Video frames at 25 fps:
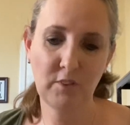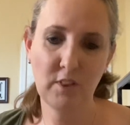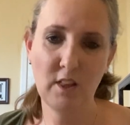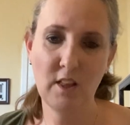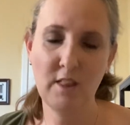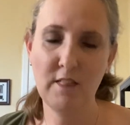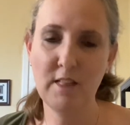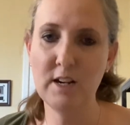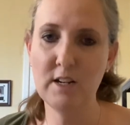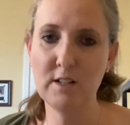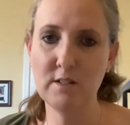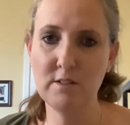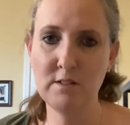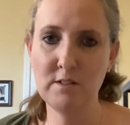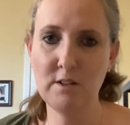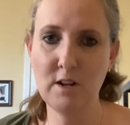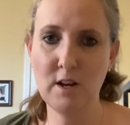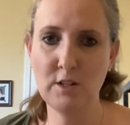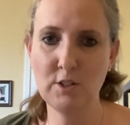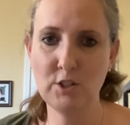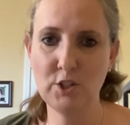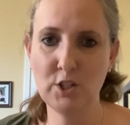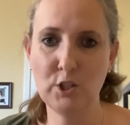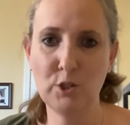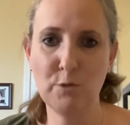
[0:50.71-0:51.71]
That it's not
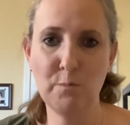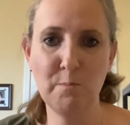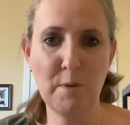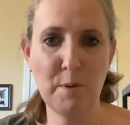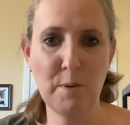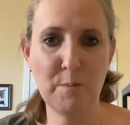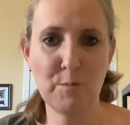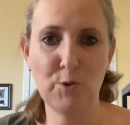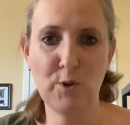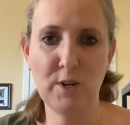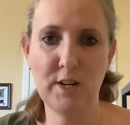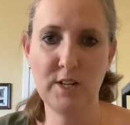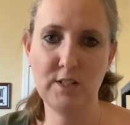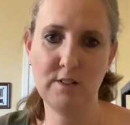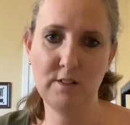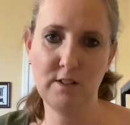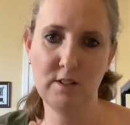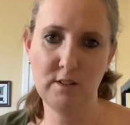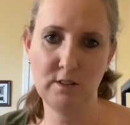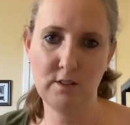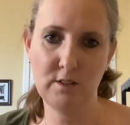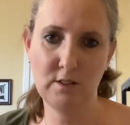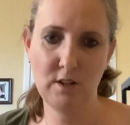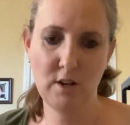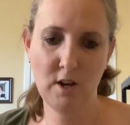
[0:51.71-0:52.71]
just memorize
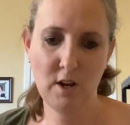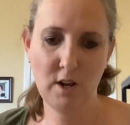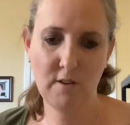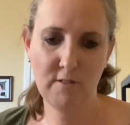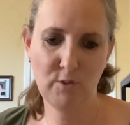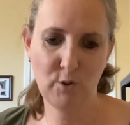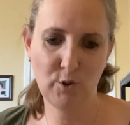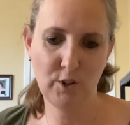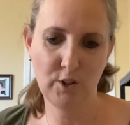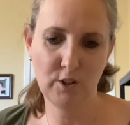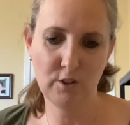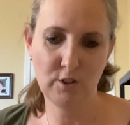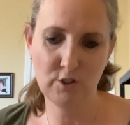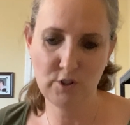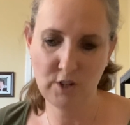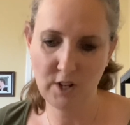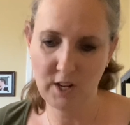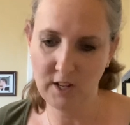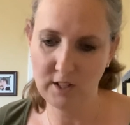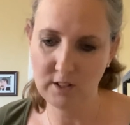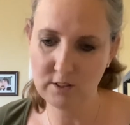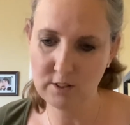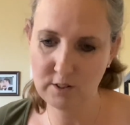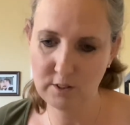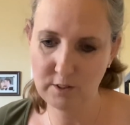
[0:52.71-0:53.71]
this for your
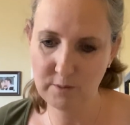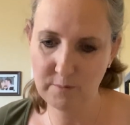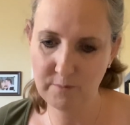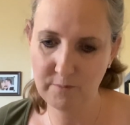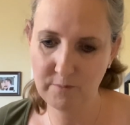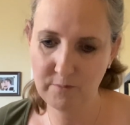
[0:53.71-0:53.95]
test.